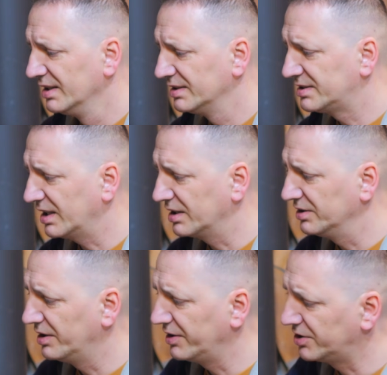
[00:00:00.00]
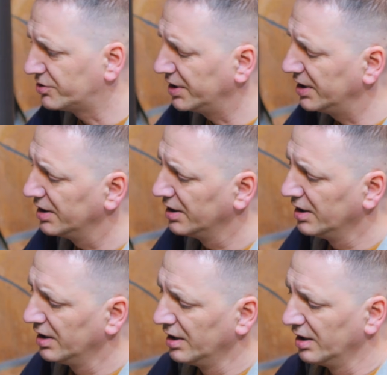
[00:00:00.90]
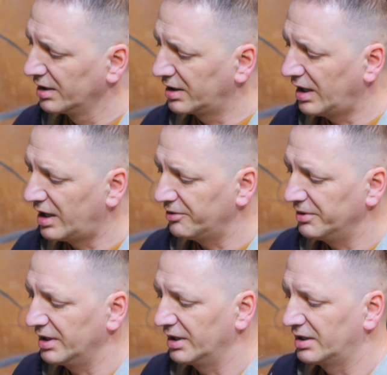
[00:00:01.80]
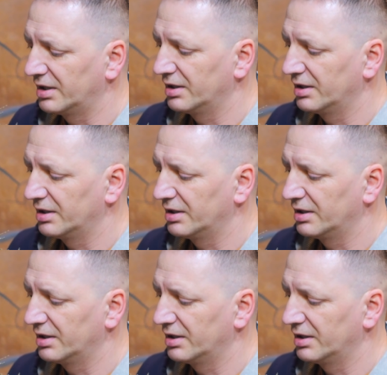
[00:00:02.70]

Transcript: secondary tree, carving